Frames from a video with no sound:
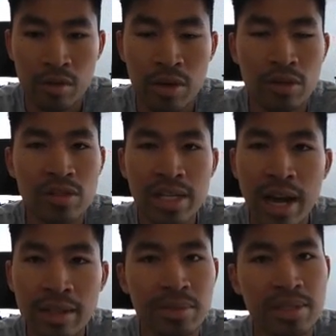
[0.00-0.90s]
there's
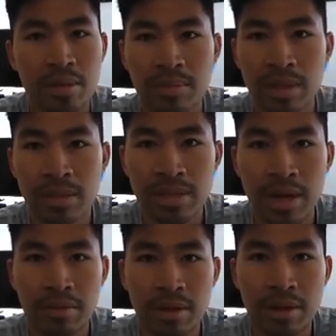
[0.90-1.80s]
got to be something else
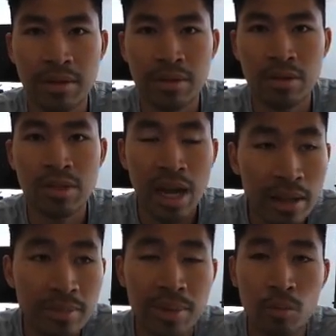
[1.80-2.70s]
out there. There's got
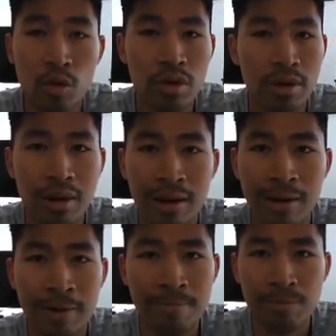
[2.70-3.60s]
to be more.
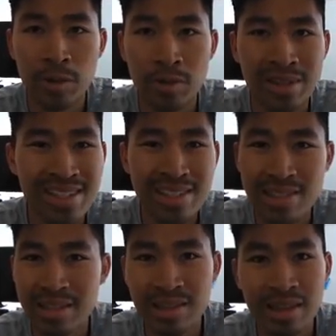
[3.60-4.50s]
This
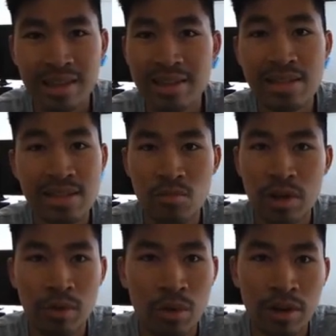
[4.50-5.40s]
isn't what
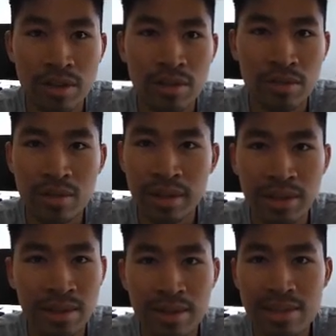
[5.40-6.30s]
I want to do.
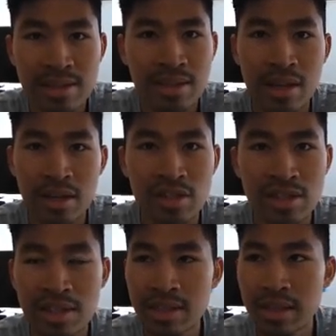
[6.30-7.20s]
Like, this,
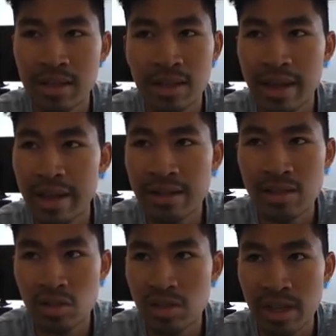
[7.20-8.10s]
just sitting in class
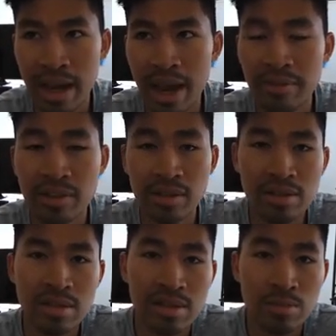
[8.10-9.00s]
and just like having to
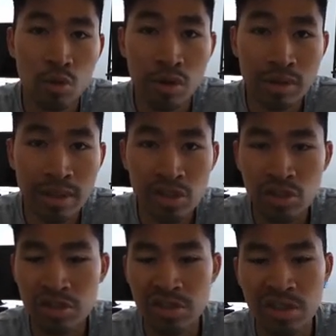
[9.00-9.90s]
listen to these boring
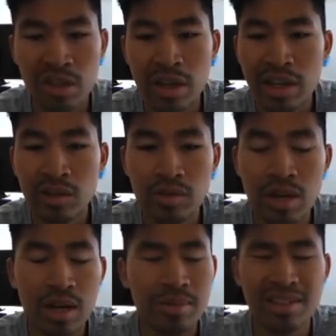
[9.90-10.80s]
lectures and
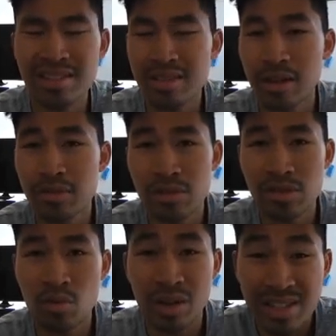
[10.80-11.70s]
talk about this stuff is just
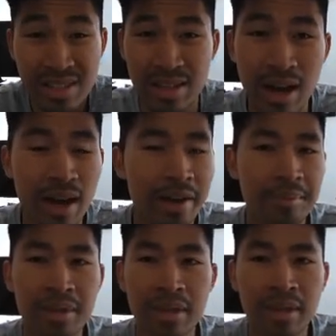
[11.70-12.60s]
a waste of time,